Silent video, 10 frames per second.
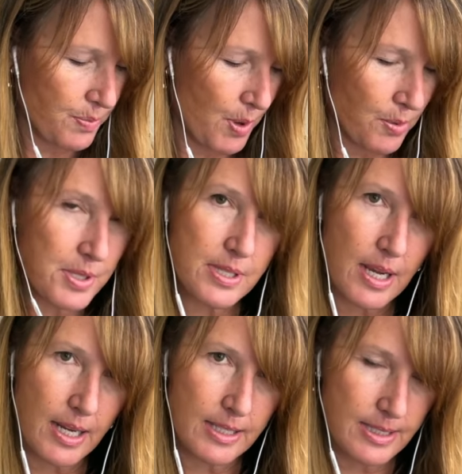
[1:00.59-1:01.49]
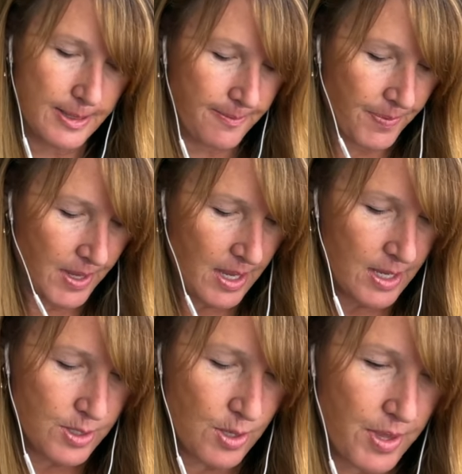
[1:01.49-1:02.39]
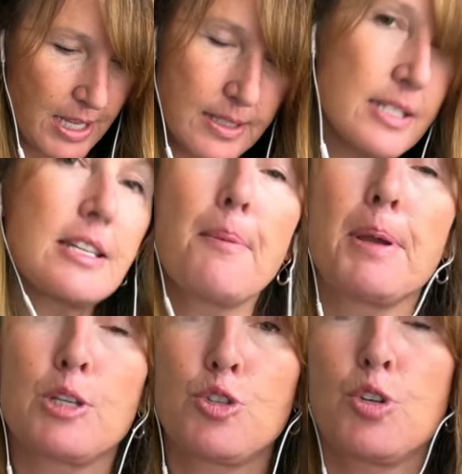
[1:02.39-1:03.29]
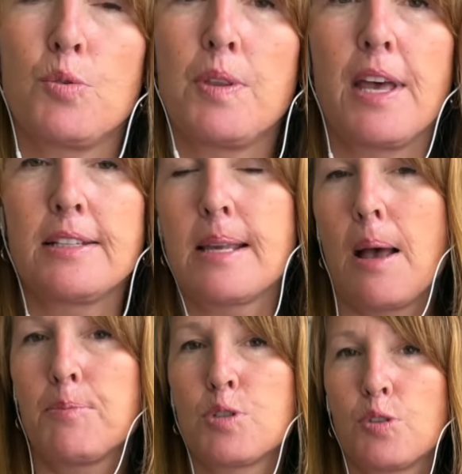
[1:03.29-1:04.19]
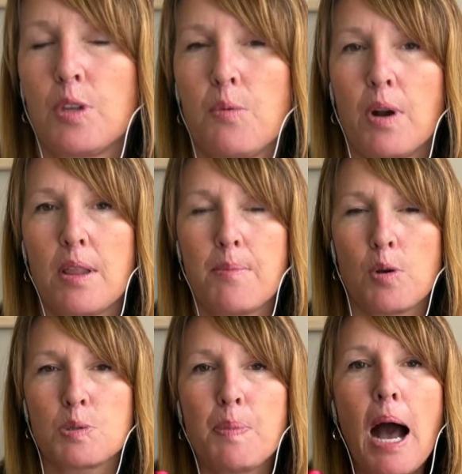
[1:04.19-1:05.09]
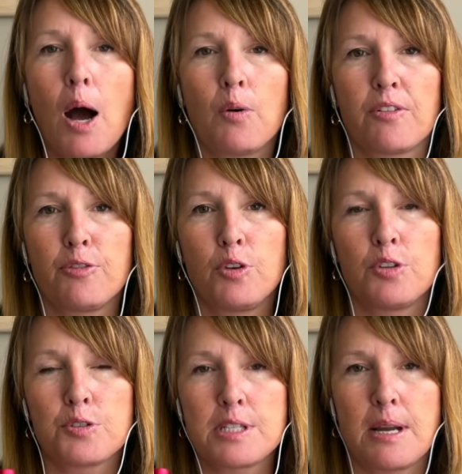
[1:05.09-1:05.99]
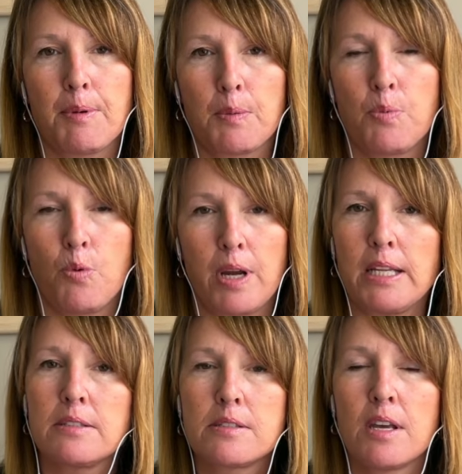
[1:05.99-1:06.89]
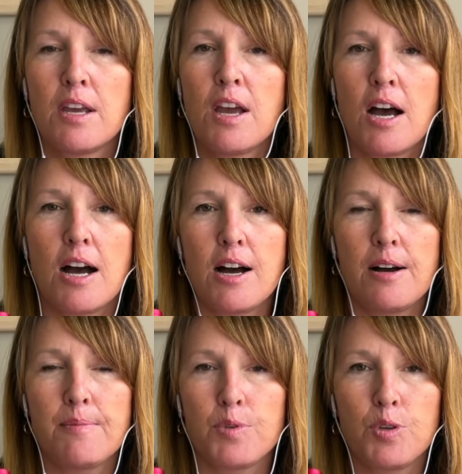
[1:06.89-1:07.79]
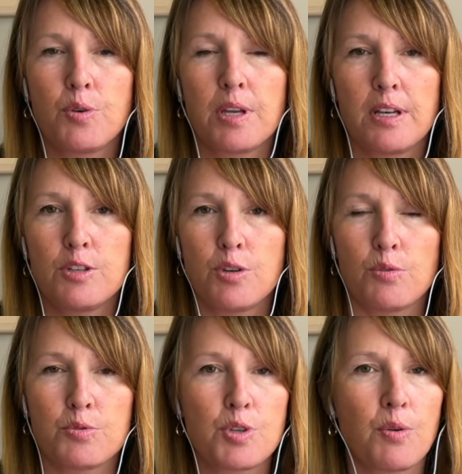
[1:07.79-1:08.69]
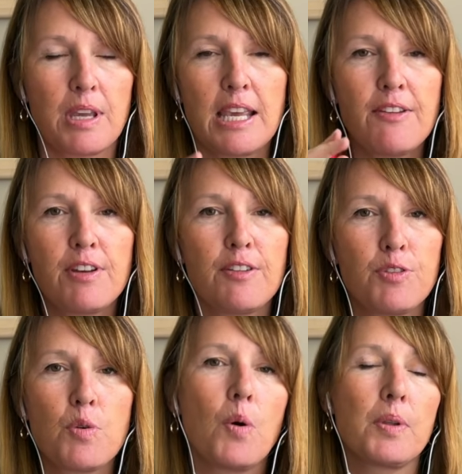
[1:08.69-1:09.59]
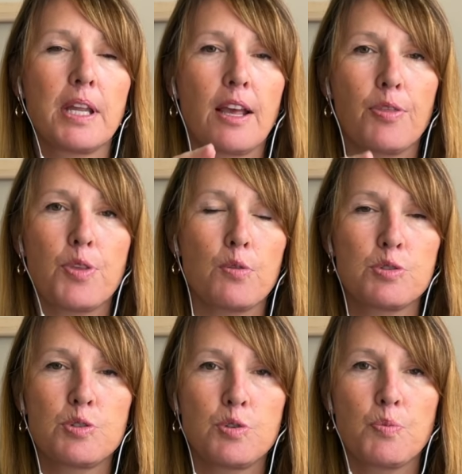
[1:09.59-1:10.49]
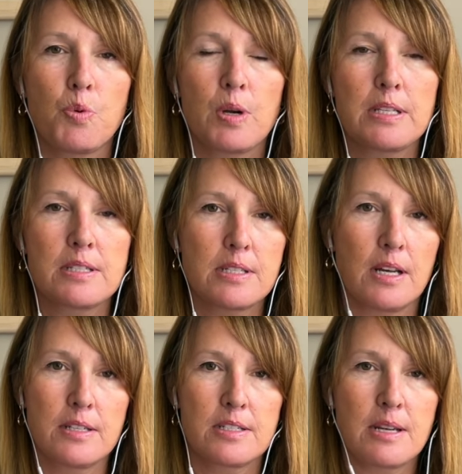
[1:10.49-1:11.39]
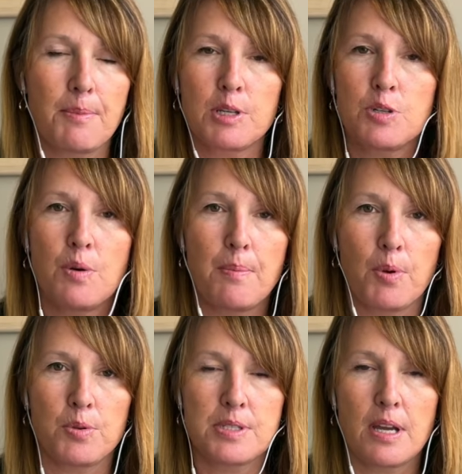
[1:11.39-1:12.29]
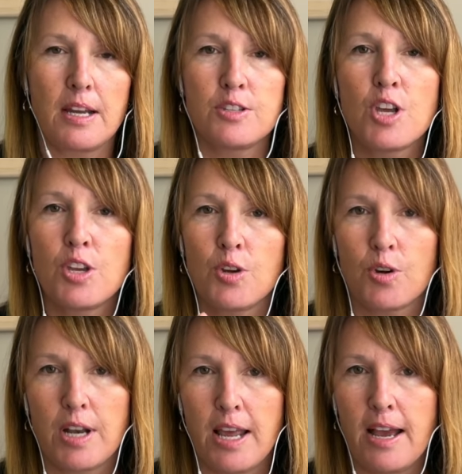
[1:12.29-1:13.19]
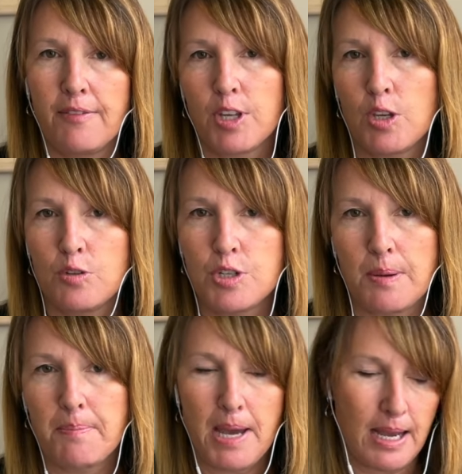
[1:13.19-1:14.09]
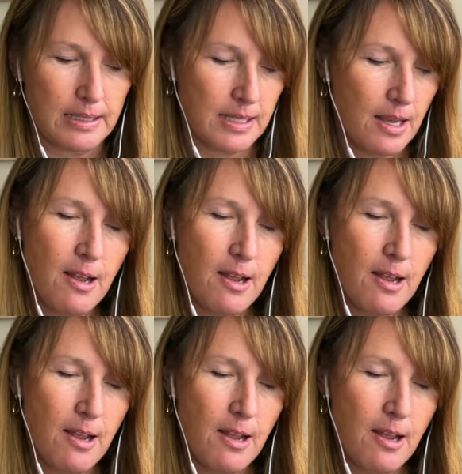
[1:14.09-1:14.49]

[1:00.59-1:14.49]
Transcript: both sides, so that's stomach chew, and that's absolutely one of the most powerful stomach points um, you can do. So even if you only get those two points done, stomach chew on both sides, you're gonna have a huge impact.